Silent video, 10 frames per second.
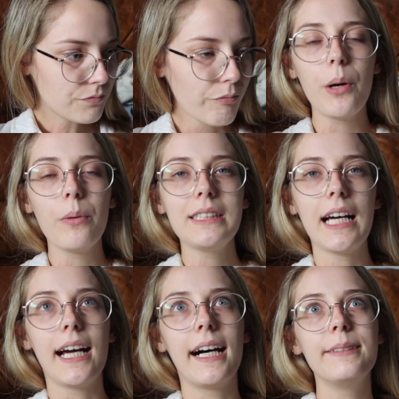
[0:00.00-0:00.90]
where was
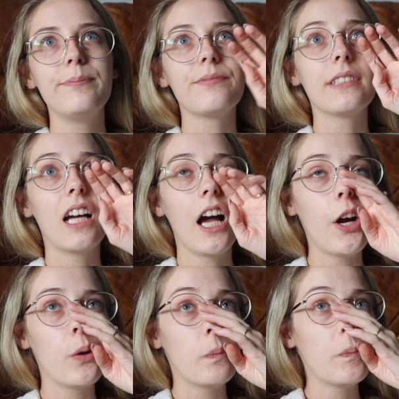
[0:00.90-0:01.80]
I at?
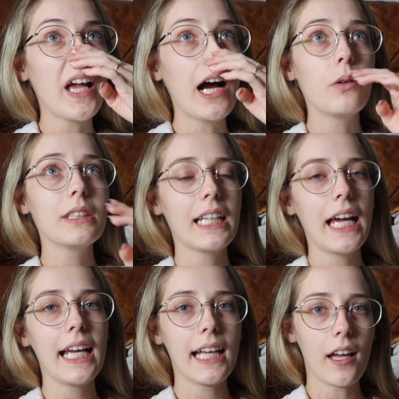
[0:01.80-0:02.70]
Oh, I was
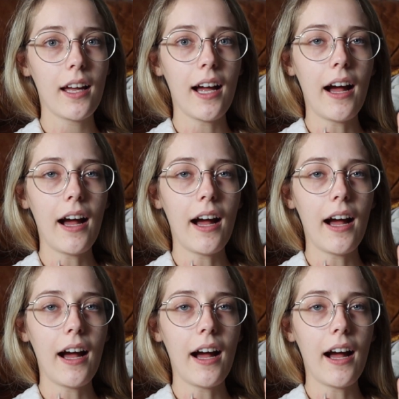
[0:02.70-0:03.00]
saying